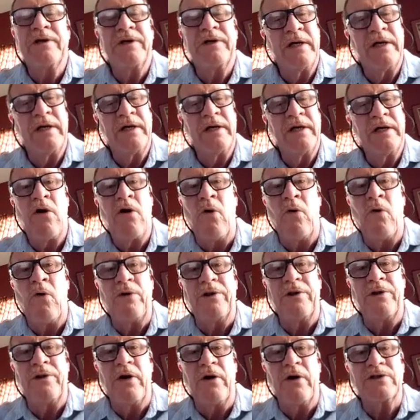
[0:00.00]
get a hold
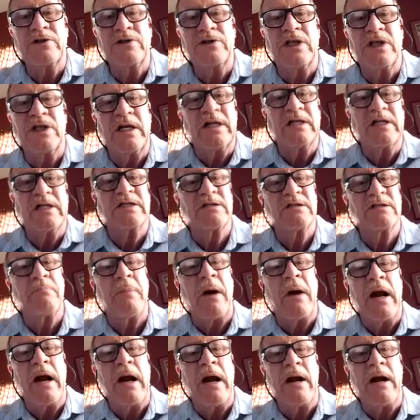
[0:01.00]
of those that
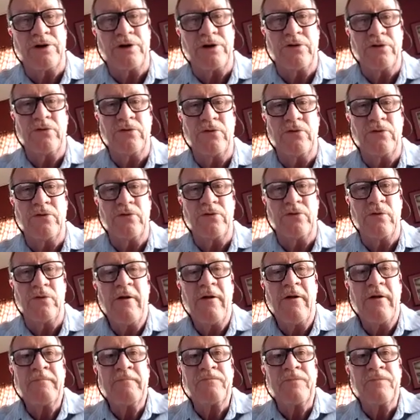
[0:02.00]
inspire you,
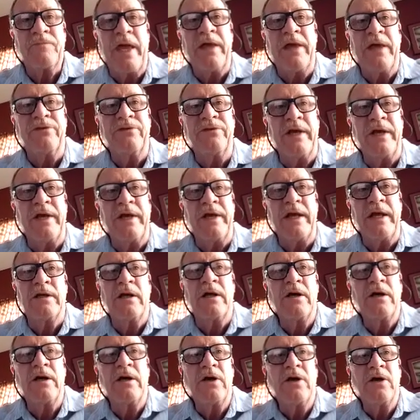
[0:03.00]
and
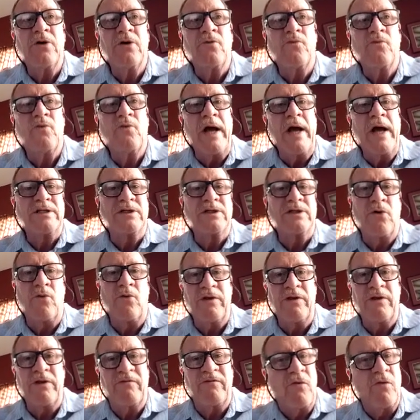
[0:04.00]
then wrestle
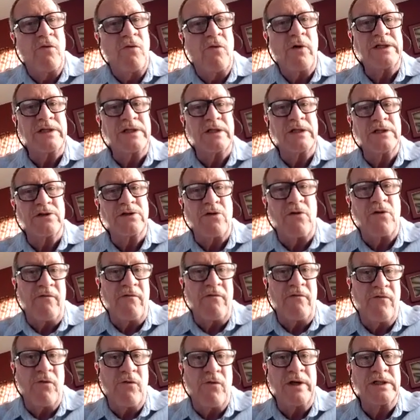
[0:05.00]
with voices or a
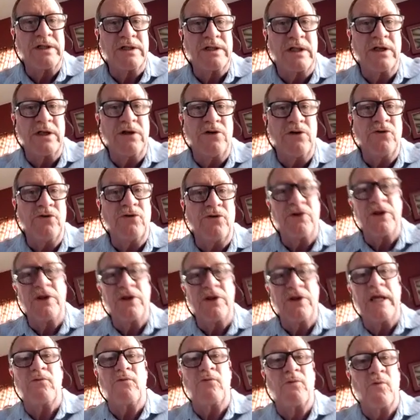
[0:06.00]
voice that you
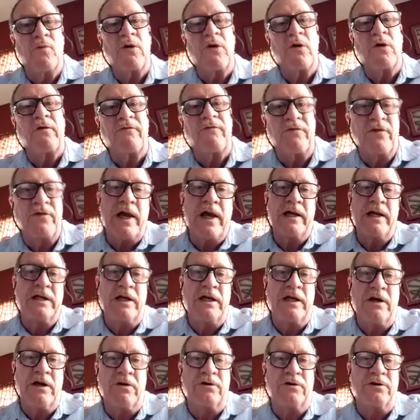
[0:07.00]
think would work for that
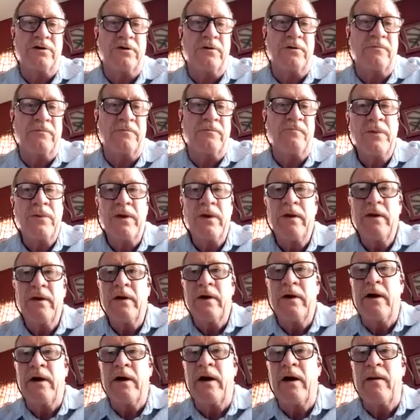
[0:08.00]
character.
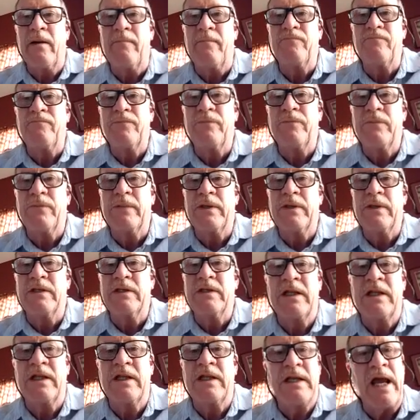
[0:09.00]

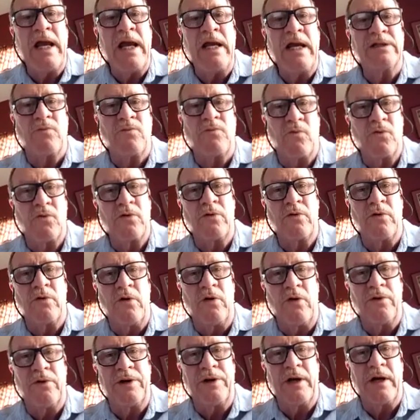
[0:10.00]
Today's
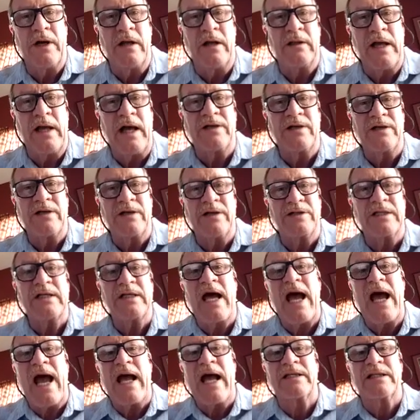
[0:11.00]
world allows us
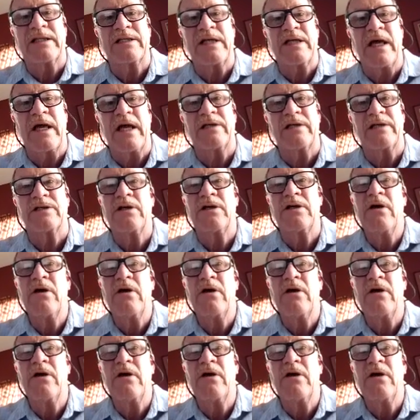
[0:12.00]
access